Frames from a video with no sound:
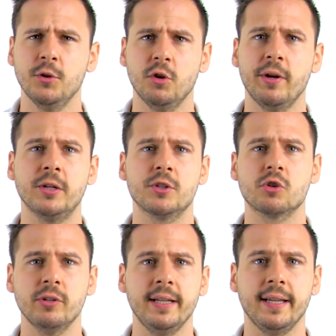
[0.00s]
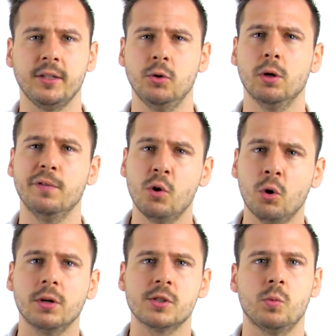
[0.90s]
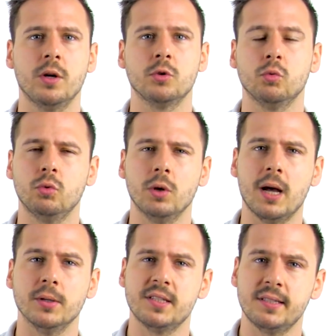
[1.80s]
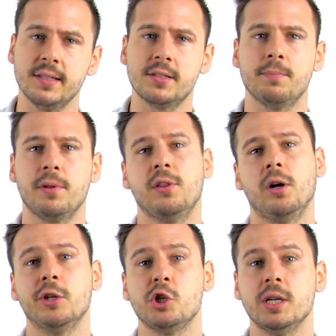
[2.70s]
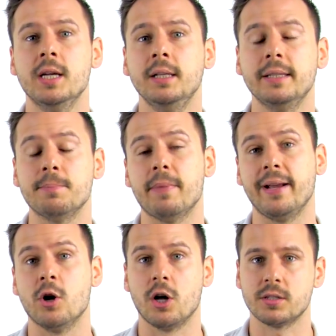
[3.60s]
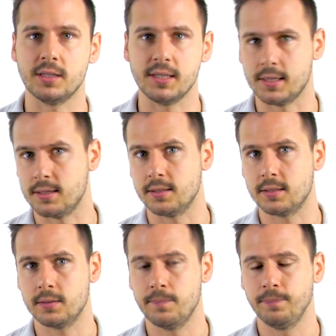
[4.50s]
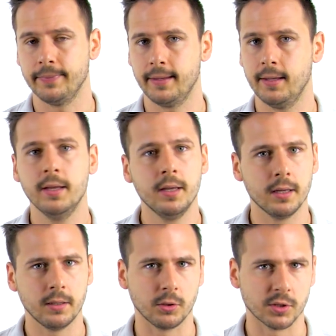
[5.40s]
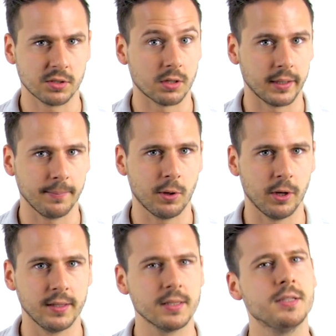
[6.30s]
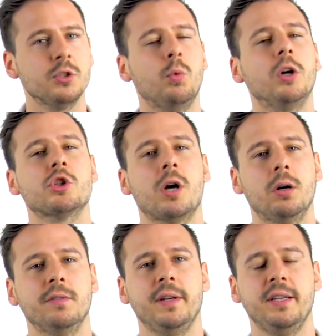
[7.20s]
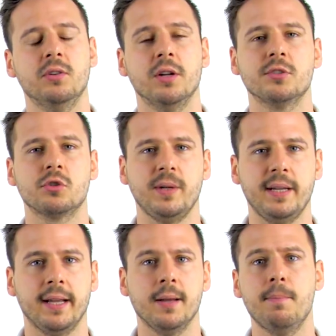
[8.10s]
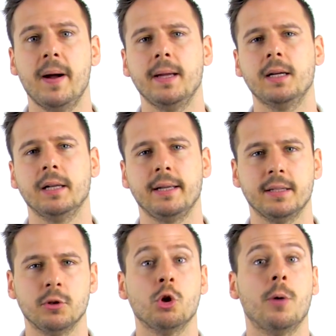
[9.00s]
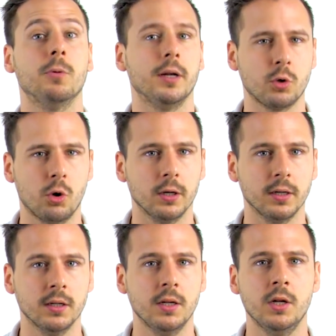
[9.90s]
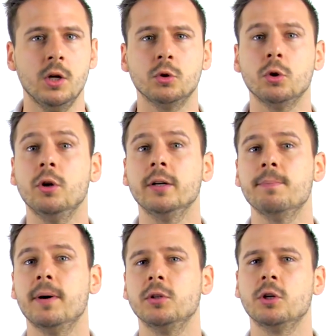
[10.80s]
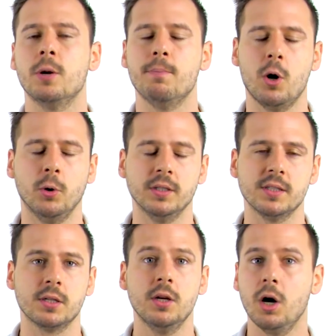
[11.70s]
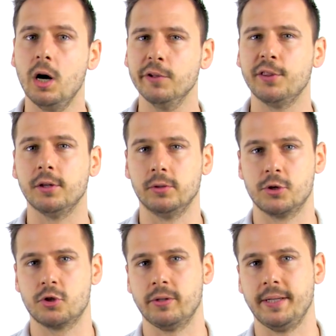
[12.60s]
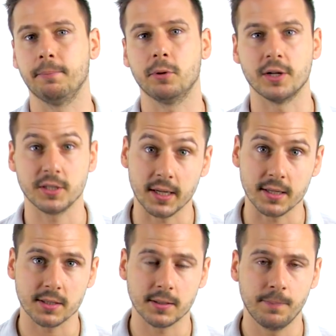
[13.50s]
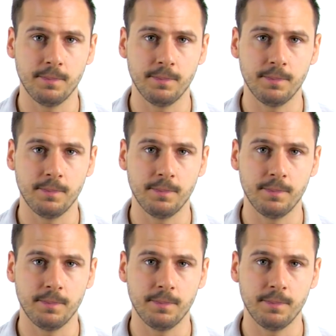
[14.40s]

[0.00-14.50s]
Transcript: During your screening, you'll of course want to rule out sinister pathology that may cause dizziness. A good starting point is to watch our video on screening by a click in the top right corner to learn about the components of a thorough screening process.